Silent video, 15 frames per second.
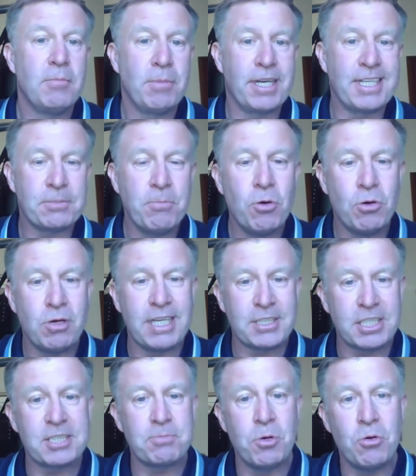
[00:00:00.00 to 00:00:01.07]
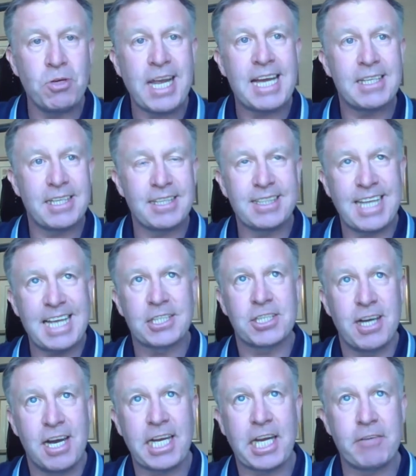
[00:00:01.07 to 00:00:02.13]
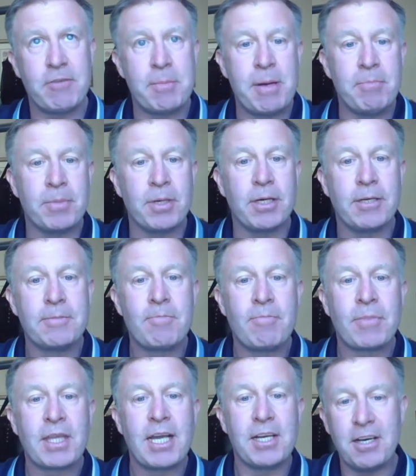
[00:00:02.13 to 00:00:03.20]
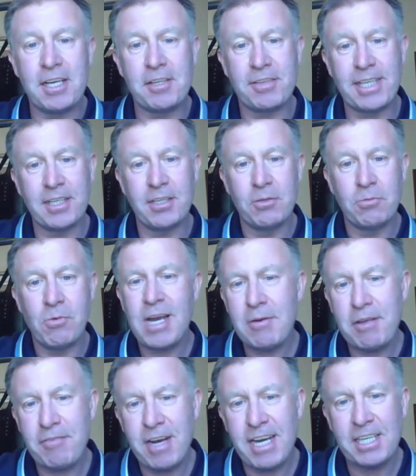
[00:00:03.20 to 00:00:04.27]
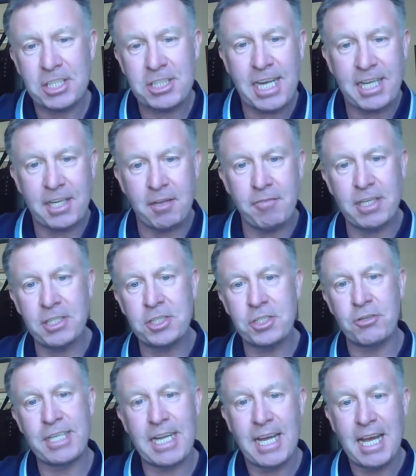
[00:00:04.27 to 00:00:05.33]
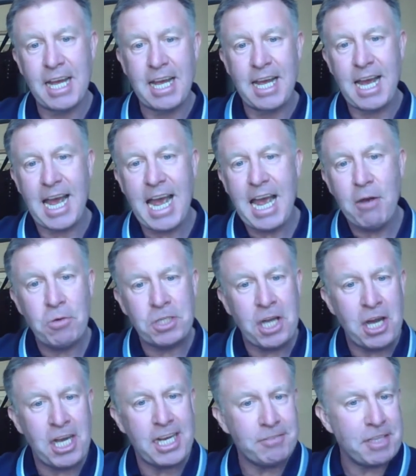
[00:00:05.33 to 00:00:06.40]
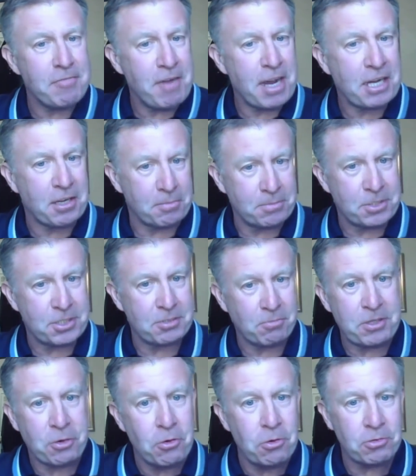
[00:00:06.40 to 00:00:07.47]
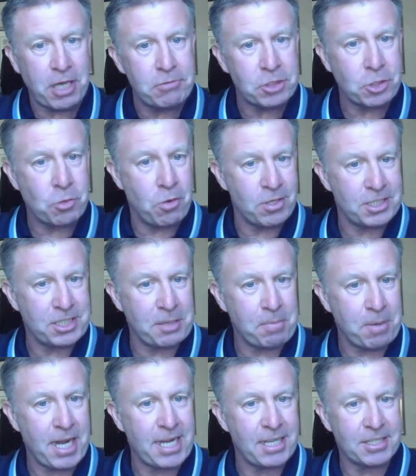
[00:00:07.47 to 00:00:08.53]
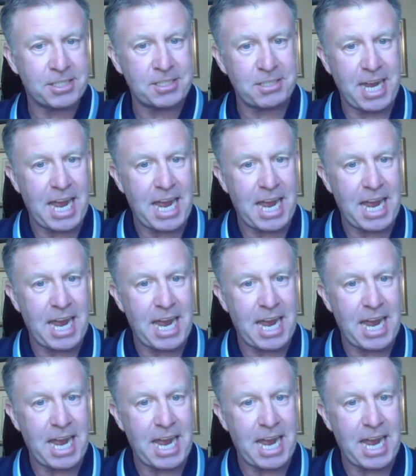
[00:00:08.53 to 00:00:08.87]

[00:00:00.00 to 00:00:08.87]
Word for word: But there's more Gazza I can remember. And I think, wow, if I'd have stayed at Villa Joint, how would I have developed with all those quality players?